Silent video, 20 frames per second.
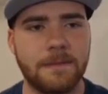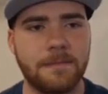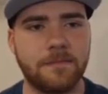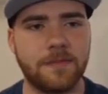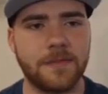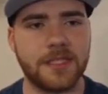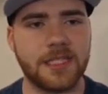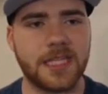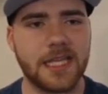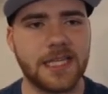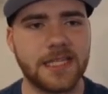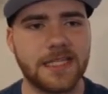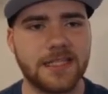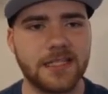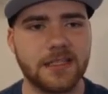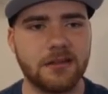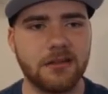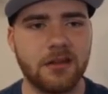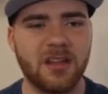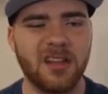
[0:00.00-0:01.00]

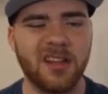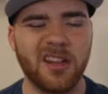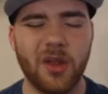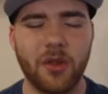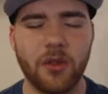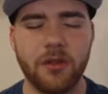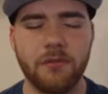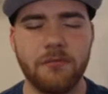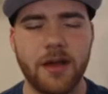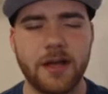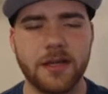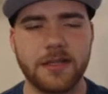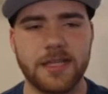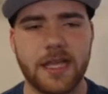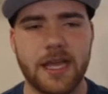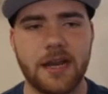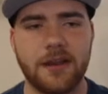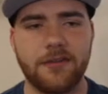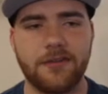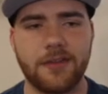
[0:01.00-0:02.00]
since Alolan Muck's
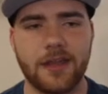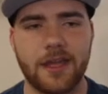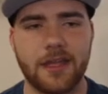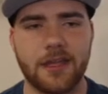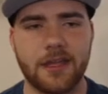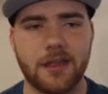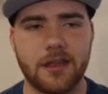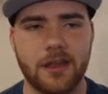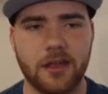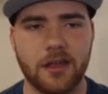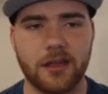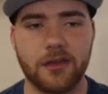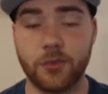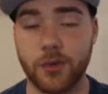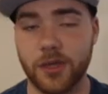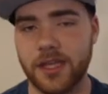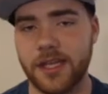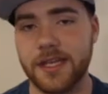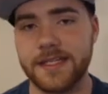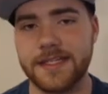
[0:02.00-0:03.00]
kind of like a
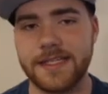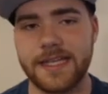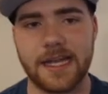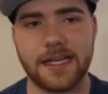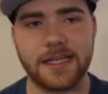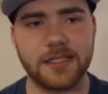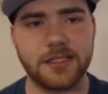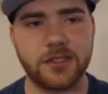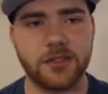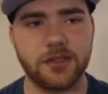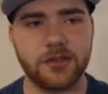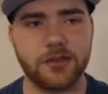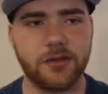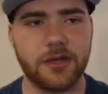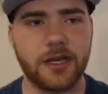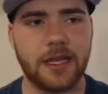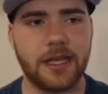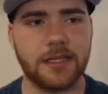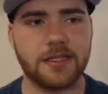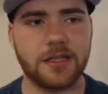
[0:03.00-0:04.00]
really good check
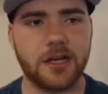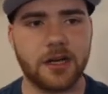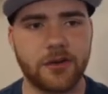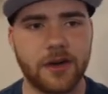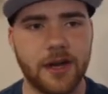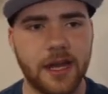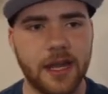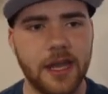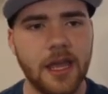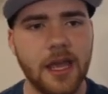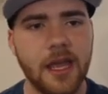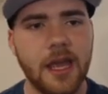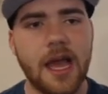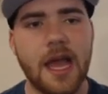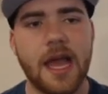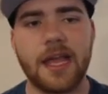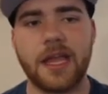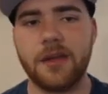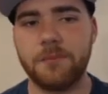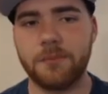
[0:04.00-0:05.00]
to a Darkrai,
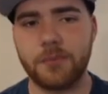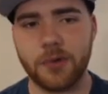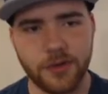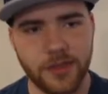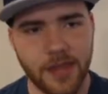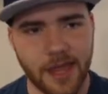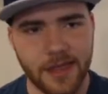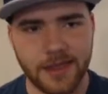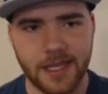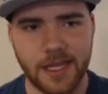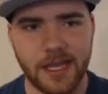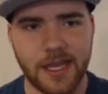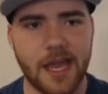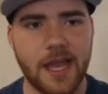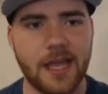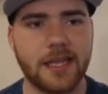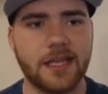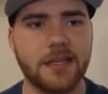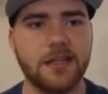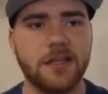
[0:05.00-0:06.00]
I can burn that thing.
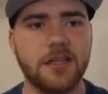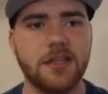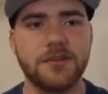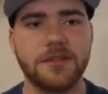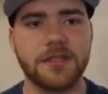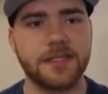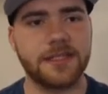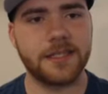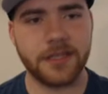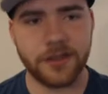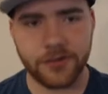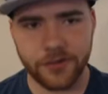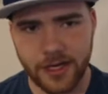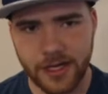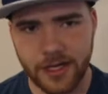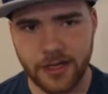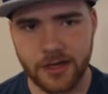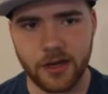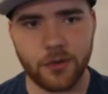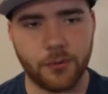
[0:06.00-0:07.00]
I can use
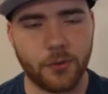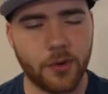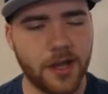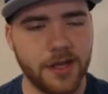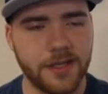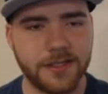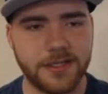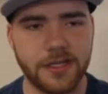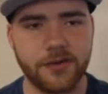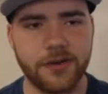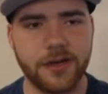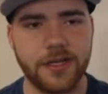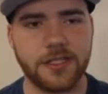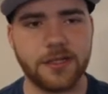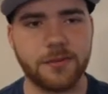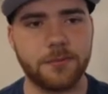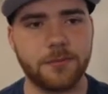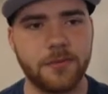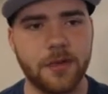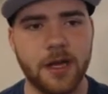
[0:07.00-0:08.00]
Incinerate, a Raw Incinerate,
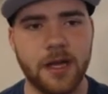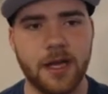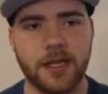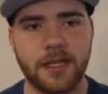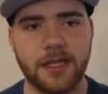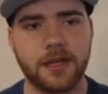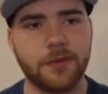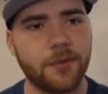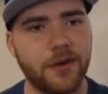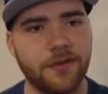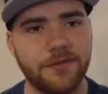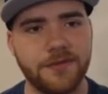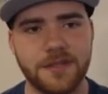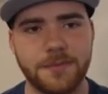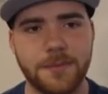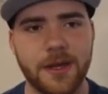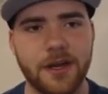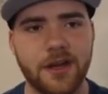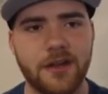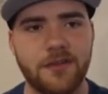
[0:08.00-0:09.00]
to get rid of
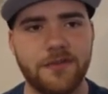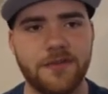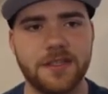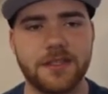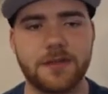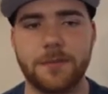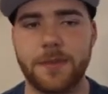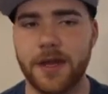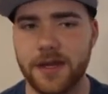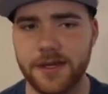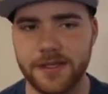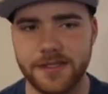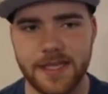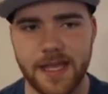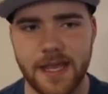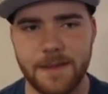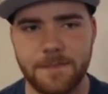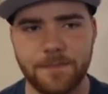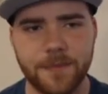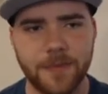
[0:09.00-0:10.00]
its berry if he's a berry
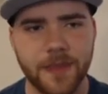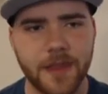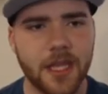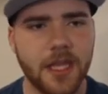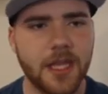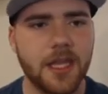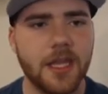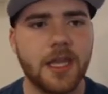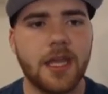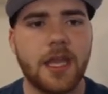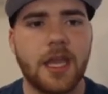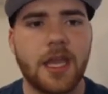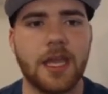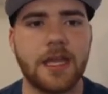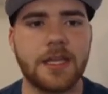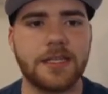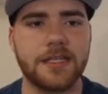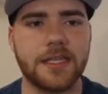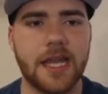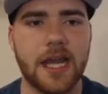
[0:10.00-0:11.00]
set,
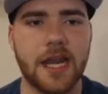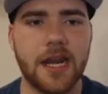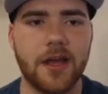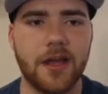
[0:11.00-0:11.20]
and just kind